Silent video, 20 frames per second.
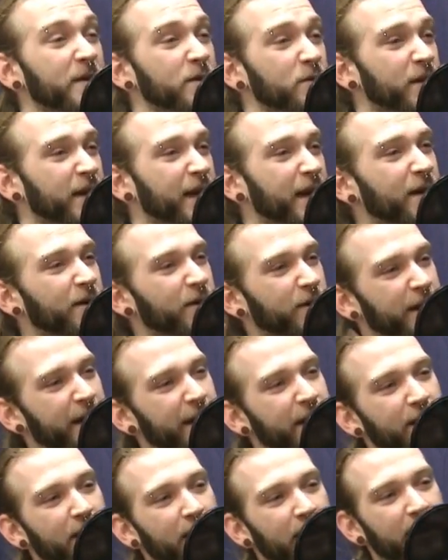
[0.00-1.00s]
then you can or
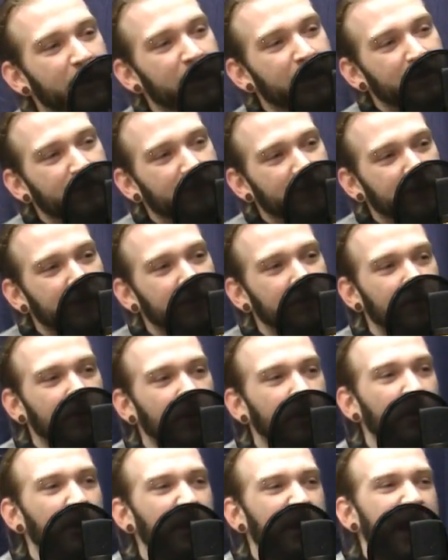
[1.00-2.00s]
cannot have.
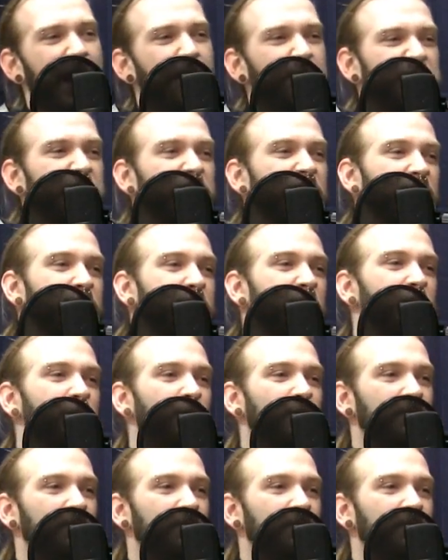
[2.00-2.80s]
Okay, I was thinking about